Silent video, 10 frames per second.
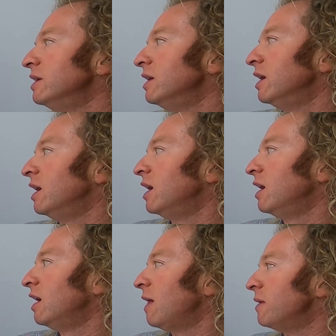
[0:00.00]
and
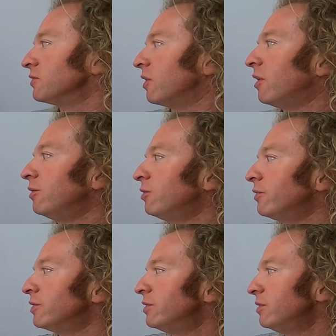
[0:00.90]
that's all
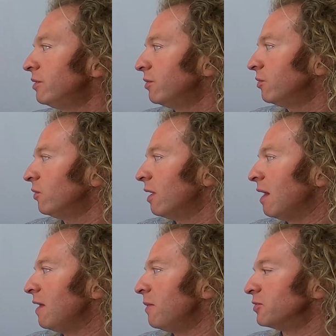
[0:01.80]
over 2,
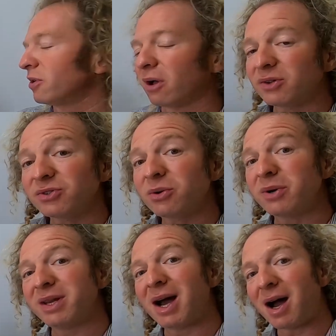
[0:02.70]
and then there's
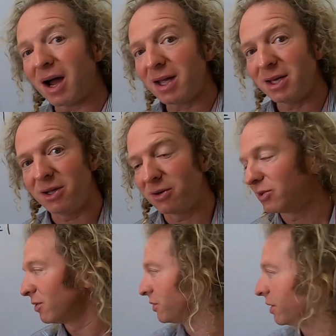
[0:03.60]
also an i here,
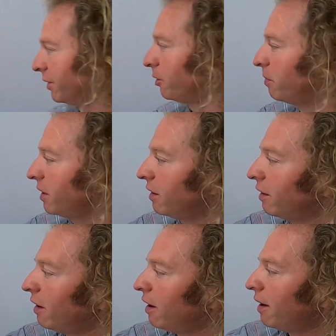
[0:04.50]
so it's a little
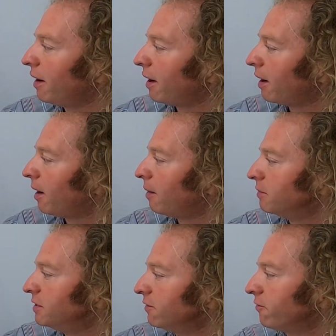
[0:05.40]
bit
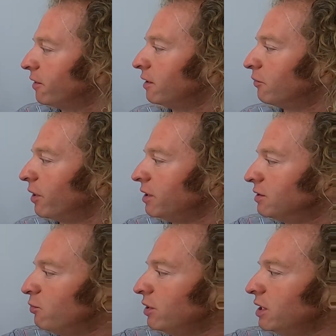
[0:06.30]
um, different, right?
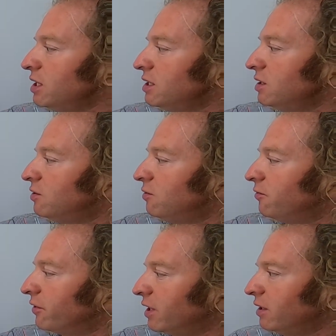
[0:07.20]
It's really easy to
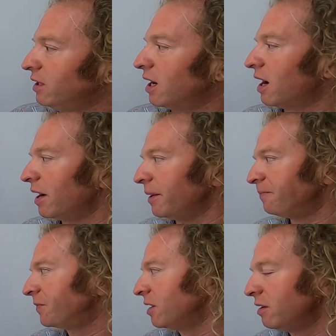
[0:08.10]
forget the i.
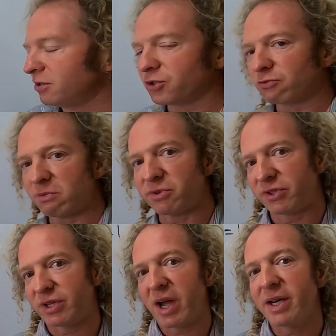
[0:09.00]
Just remember
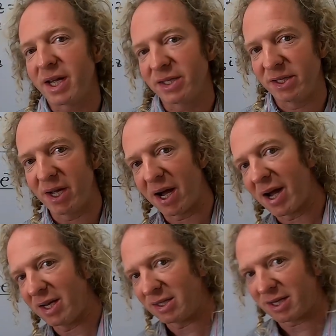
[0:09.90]
sine has the
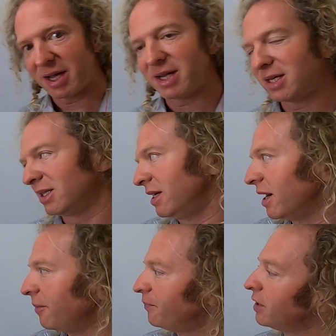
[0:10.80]
i, sine has the
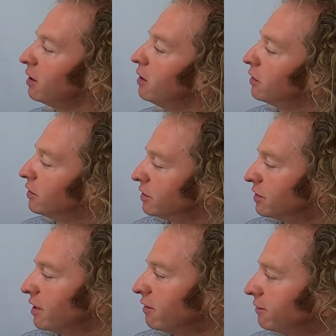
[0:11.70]
i. Good
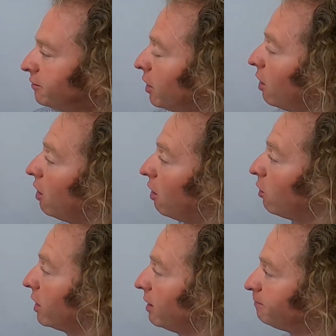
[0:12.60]
stuff.
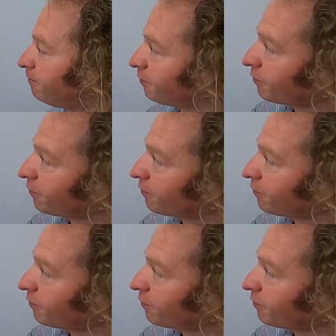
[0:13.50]
Okay,